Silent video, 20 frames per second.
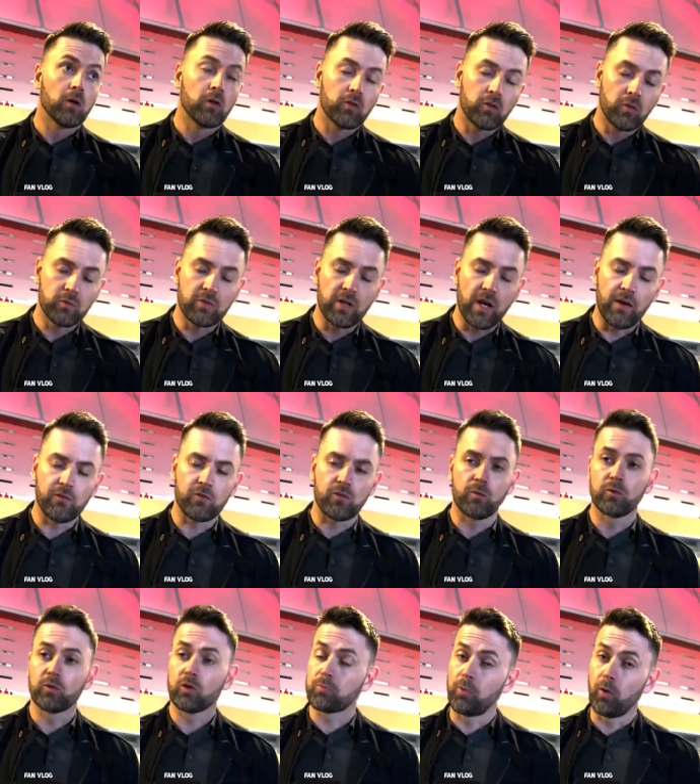sometimes
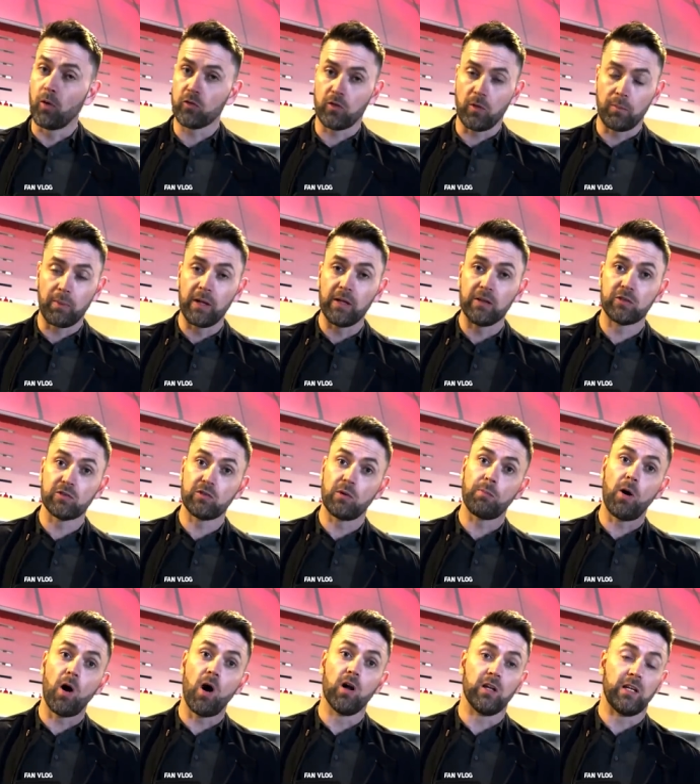someone just puts a peach of a
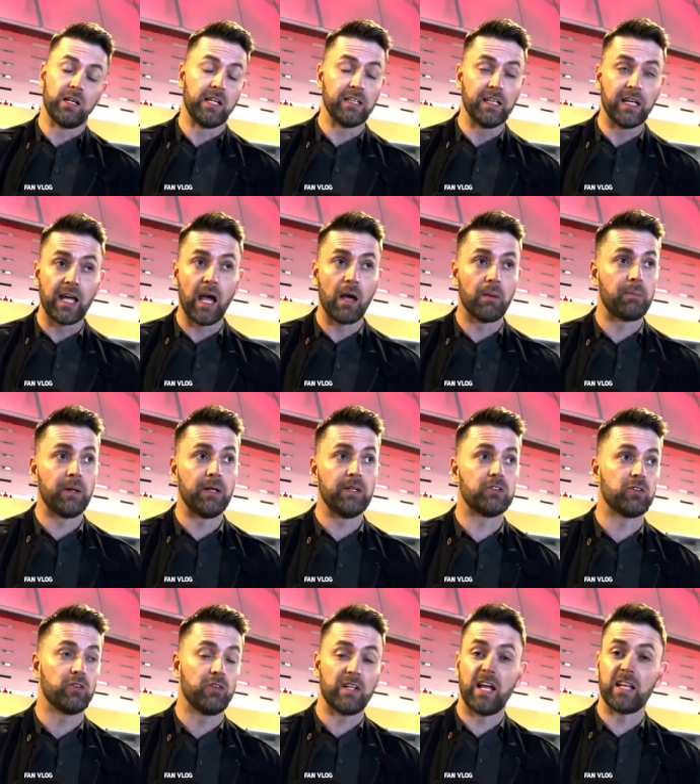ball in and you get a
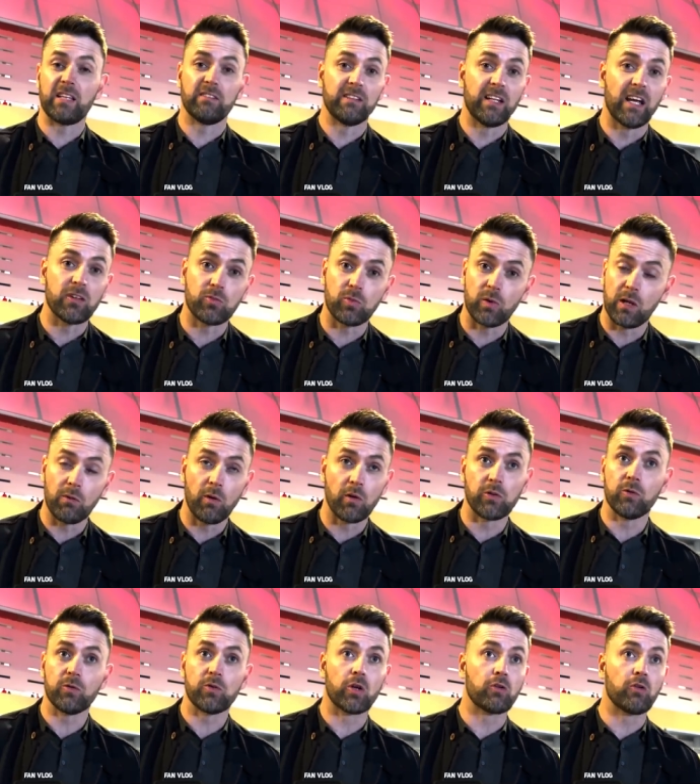peach of an header, and that's what it was.
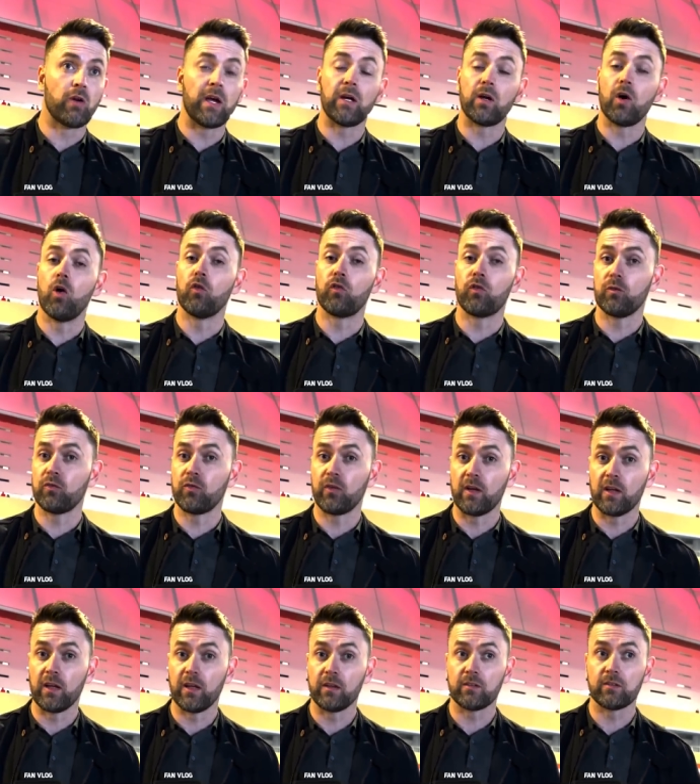It was a great goal from
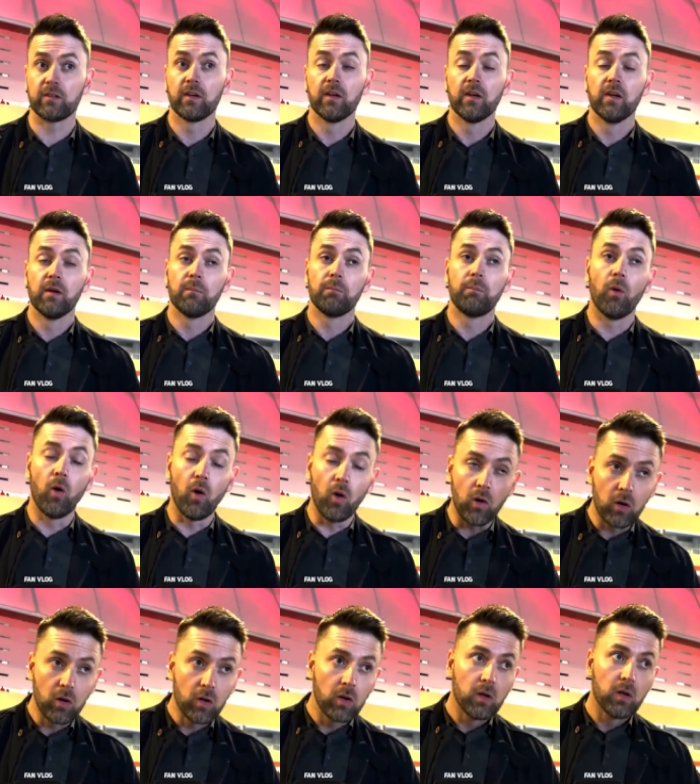Felix. But
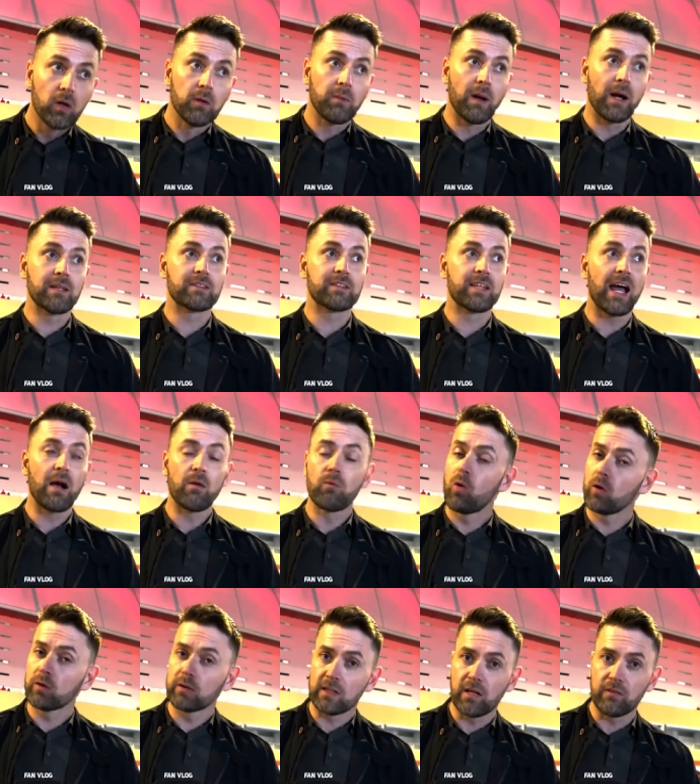past that,
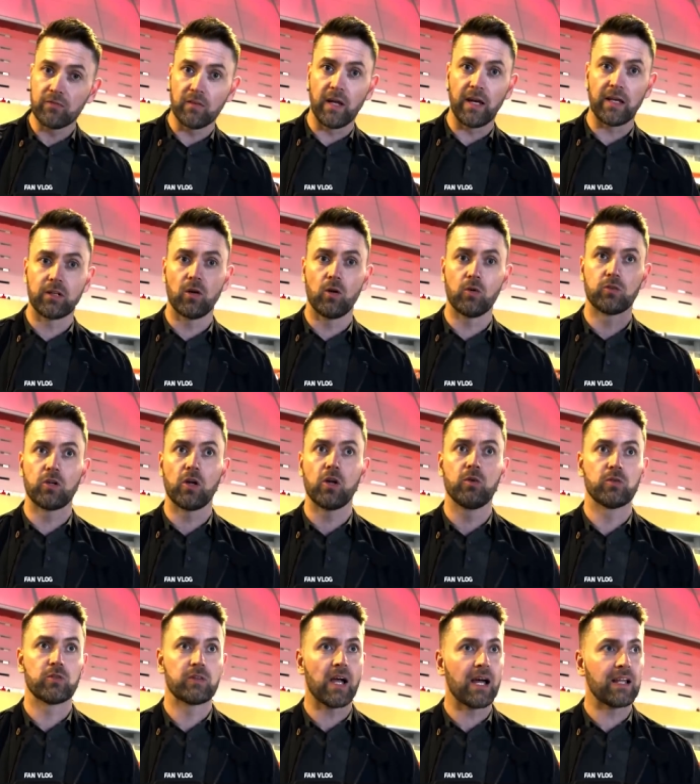what did Atlético
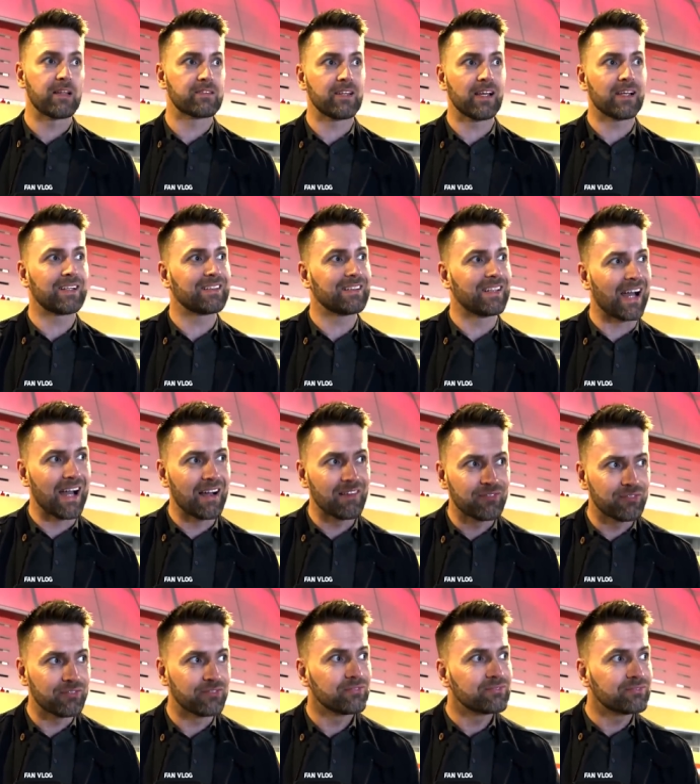do? Start the second
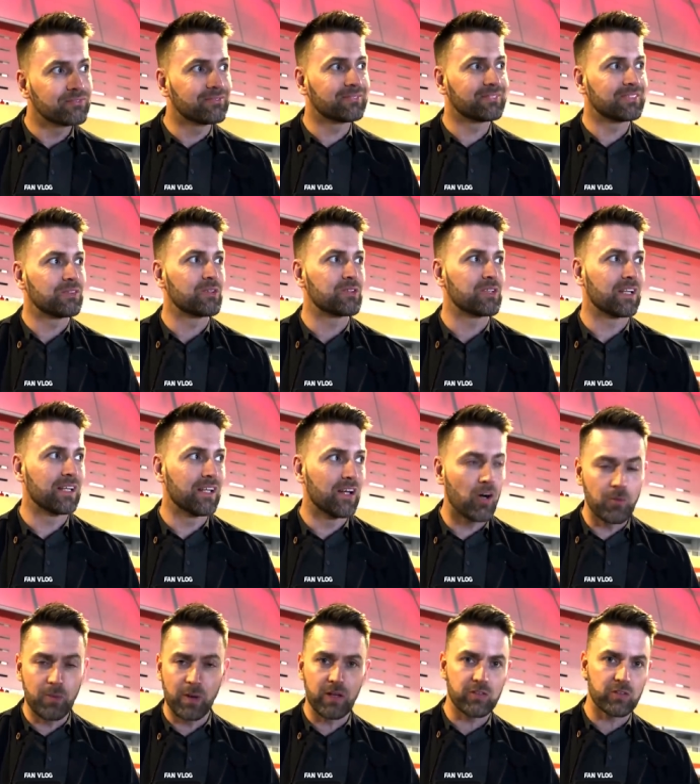half, there was a
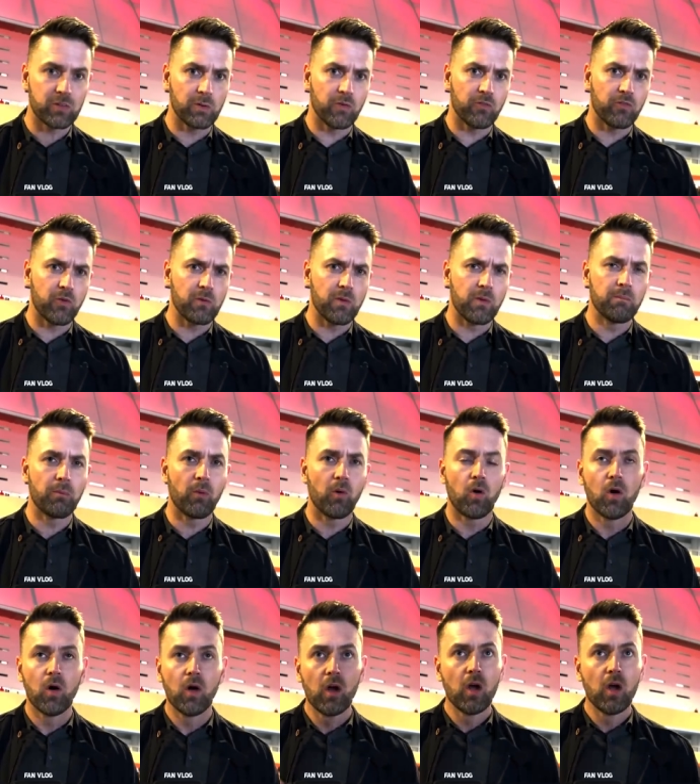little bit of something from them, but